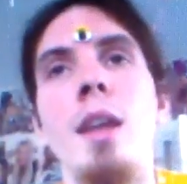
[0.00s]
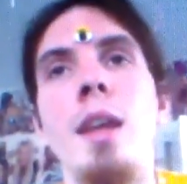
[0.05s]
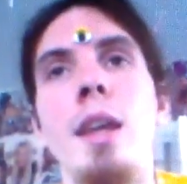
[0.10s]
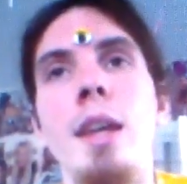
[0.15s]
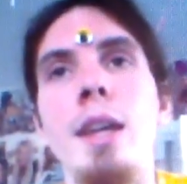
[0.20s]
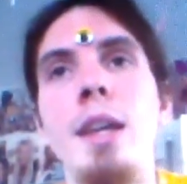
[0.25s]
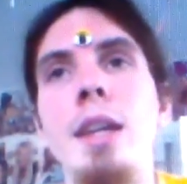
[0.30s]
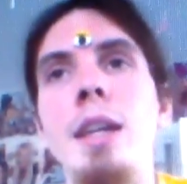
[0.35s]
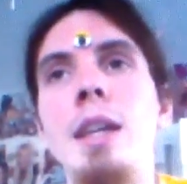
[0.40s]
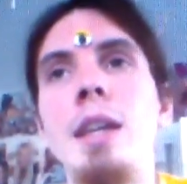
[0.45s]

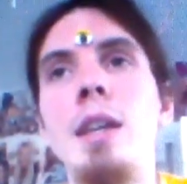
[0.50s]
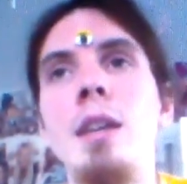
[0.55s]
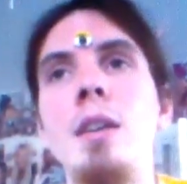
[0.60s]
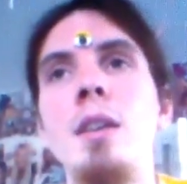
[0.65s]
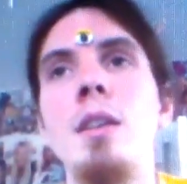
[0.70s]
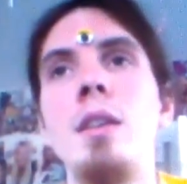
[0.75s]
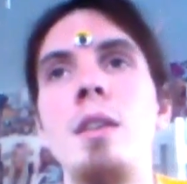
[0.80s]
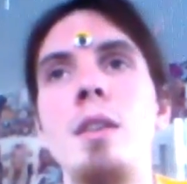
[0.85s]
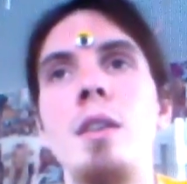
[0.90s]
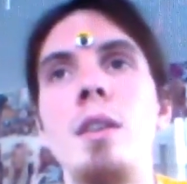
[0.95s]
He
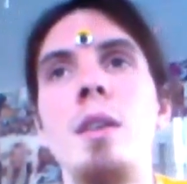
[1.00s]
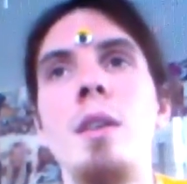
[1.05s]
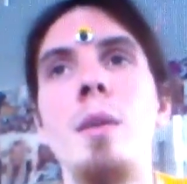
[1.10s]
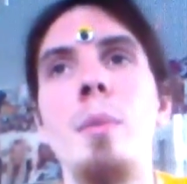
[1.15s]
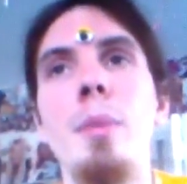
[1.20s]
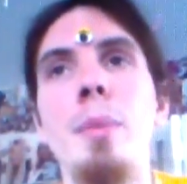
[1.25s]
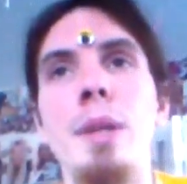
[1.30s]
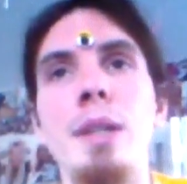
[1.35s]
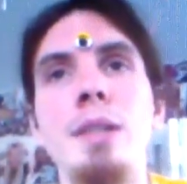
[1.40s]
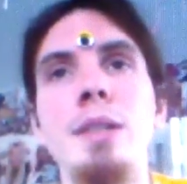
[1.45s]

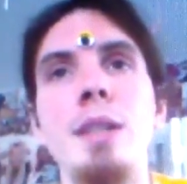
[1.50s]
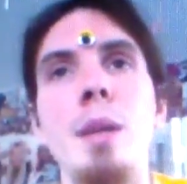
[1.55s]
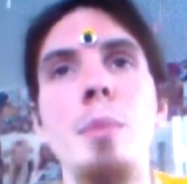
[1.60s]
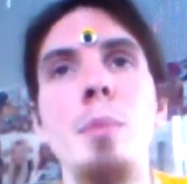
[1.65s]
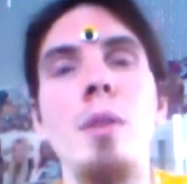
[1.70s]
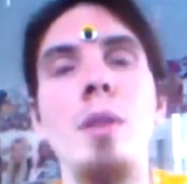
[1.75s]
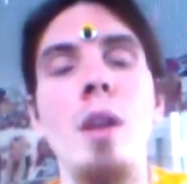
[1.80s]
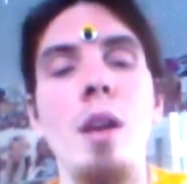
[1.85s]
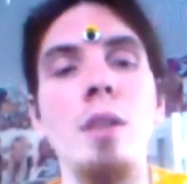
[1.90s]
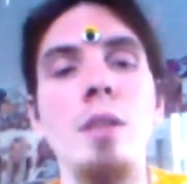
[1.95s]
picked
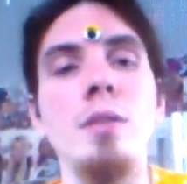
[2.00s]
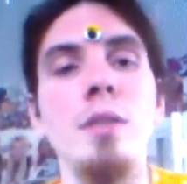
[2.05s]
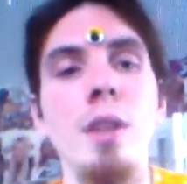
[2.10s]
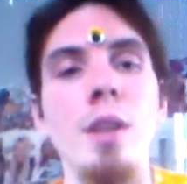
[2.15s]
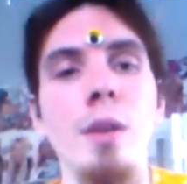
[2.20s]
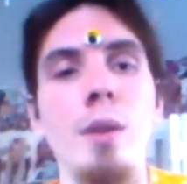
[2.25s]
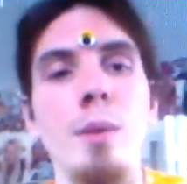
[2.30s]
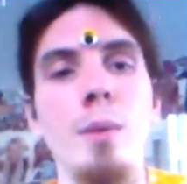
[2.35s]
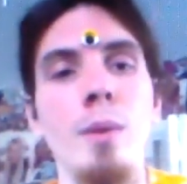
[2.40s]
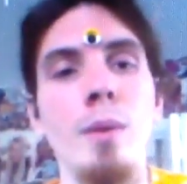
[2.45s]
up
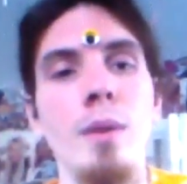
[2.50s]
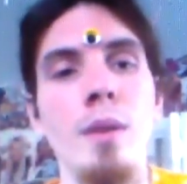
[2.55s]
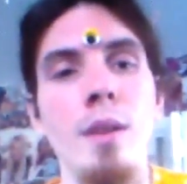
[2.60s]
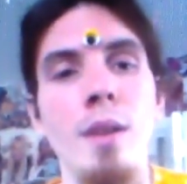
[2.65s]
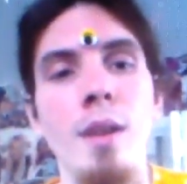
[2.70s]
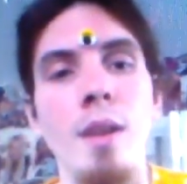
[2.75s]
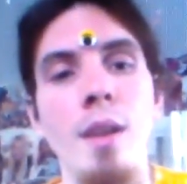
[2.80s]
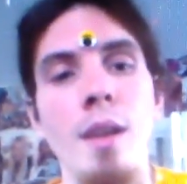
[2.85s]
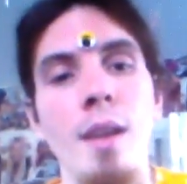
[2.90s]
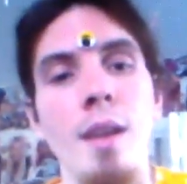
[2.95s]
Lonezo,
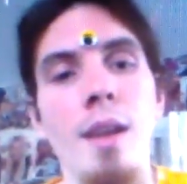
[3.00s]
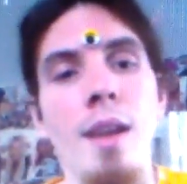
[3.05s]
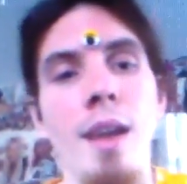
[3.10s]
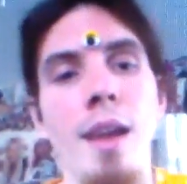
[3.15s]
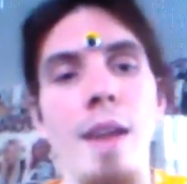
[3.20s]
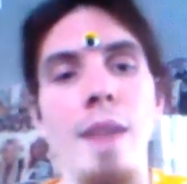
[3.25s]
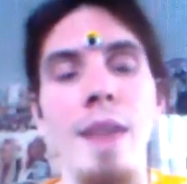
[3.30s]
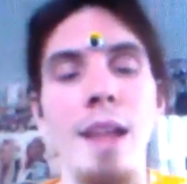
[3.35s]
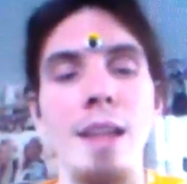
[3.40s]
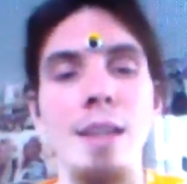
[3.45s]

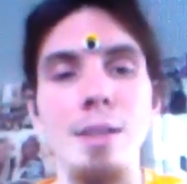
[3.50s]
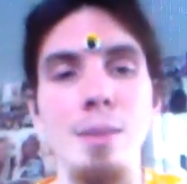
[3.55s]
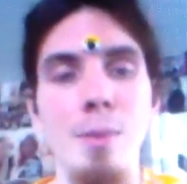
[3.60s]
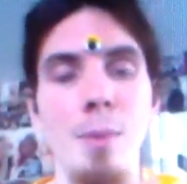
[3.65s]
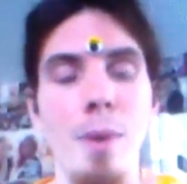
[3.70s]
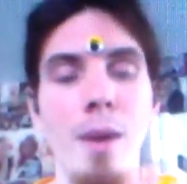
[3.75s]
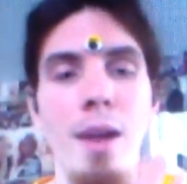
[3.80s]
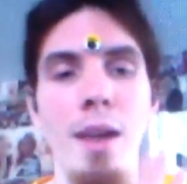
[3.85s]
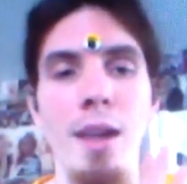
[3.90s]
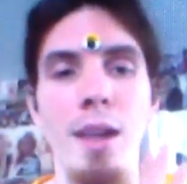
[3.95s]
and that's
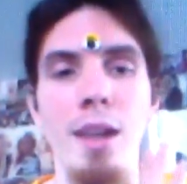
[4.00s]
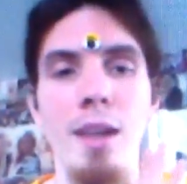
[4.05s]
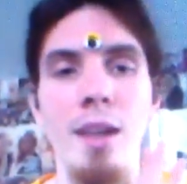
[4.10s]
why